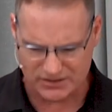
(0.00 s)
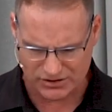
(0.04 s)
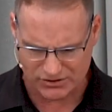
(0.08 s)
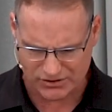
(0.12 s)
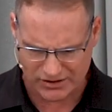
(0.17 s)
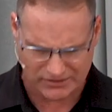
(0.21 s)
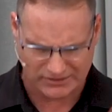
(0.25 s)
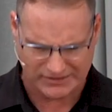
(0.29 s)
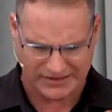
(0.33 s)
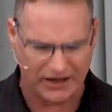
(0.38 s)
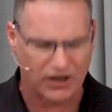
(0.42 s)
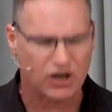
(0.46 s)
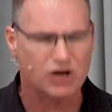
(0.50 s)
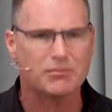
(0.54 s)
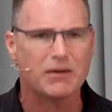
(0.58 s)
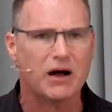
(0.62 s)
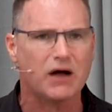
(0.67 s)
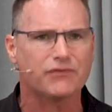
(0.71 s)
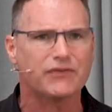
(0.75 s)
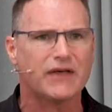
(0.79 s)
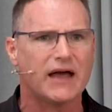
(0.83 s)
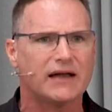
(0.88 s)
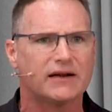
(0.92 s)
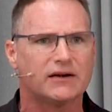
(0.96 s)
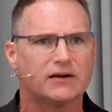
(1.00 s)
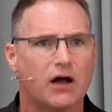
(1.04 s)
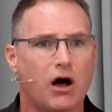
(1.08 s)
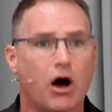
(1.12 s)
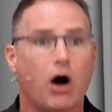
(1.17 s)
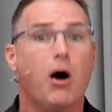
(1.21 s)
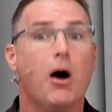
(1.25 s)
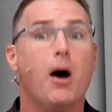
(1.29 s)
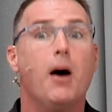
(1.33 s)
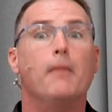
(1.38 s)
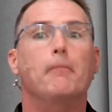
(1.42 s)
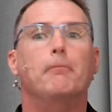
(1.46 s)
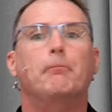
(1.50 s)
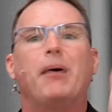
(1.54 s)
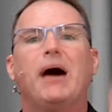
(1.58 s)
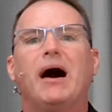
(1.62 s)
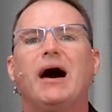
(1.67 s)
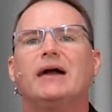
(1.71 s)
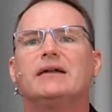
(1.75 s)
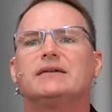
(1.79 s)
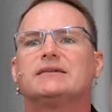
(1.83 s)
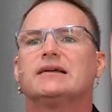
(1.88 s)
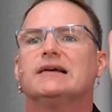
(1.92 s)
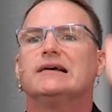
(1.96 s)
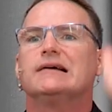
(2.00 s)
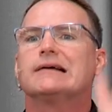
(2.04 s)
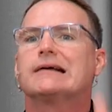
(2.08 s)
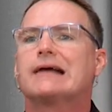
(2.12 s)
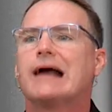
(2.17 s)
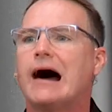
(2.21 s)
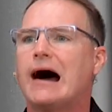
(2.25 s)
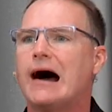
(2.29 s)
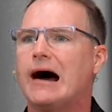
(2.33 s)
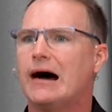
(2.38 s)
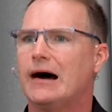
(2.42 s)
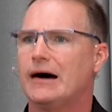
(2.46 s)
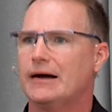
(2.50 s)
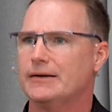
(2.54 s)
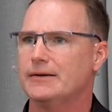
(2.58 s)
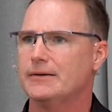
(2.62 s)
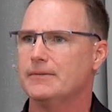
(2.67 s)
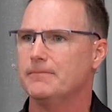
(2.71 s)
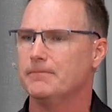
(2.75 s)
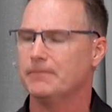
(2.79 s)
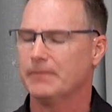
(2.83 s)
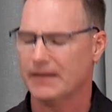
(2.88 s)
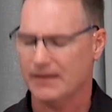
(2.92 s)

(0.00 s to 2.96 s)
You didn't care about that at all. But God.